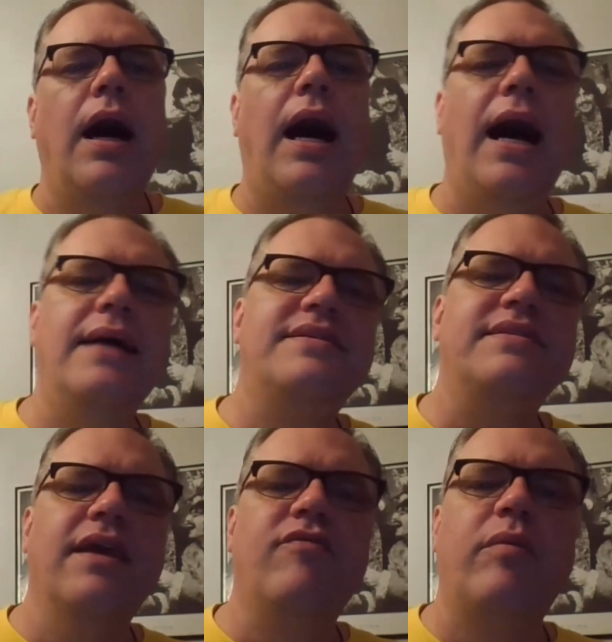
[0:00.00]
As
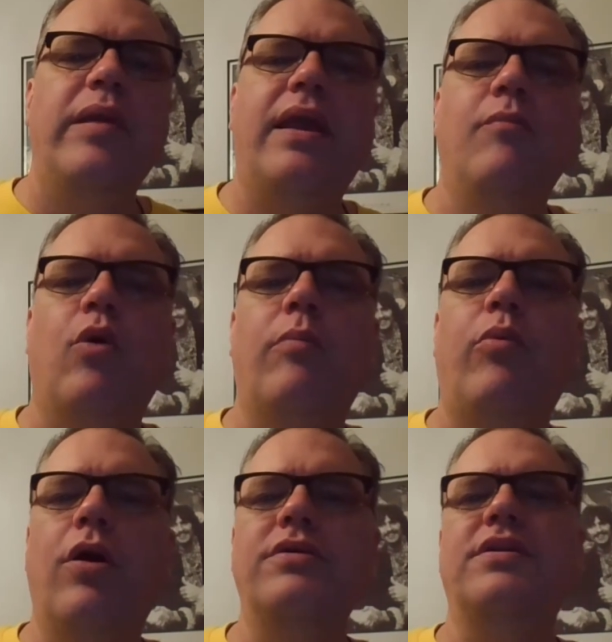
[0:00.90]
slavery became more
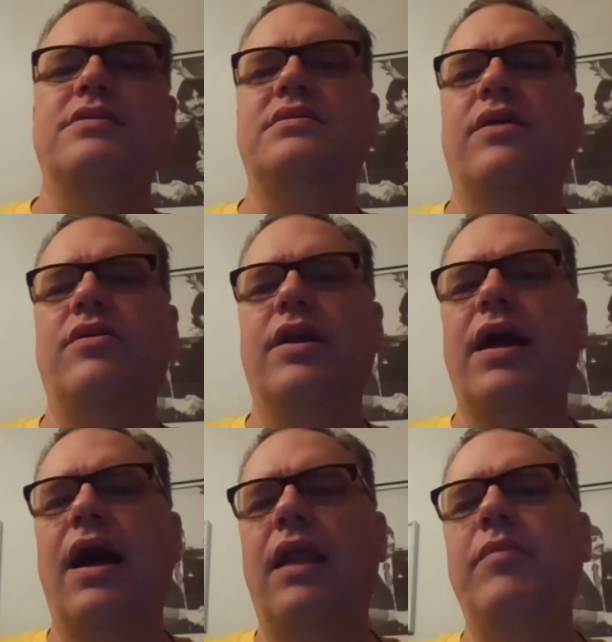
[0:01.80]
important to the Southern
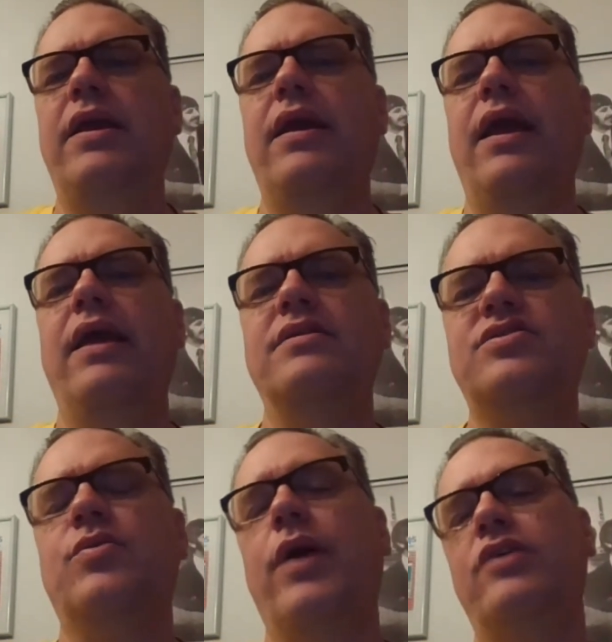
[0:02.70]
economy,
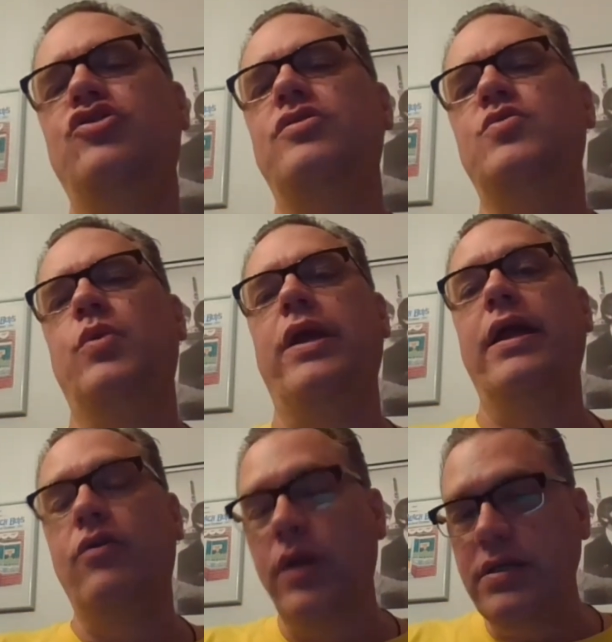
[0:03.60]
insurrections would
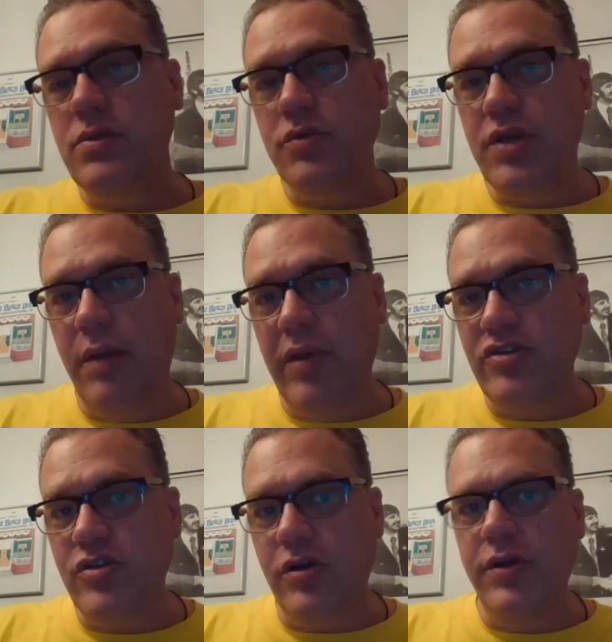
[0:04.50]
increase, which I had
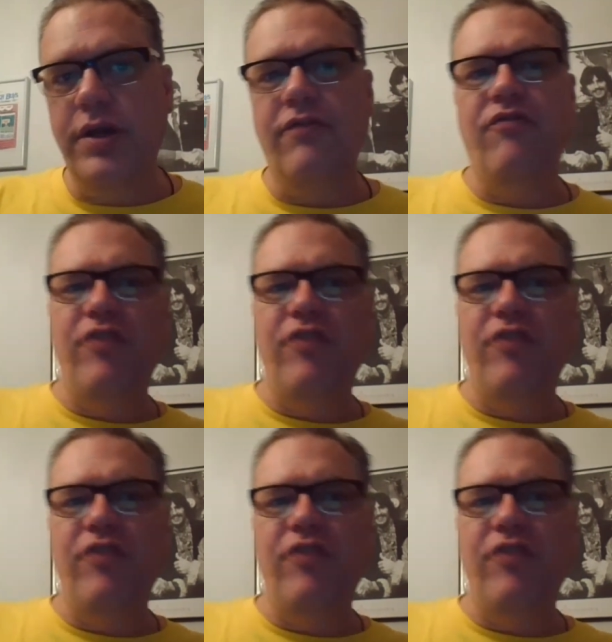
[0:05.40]
mentioned earlier.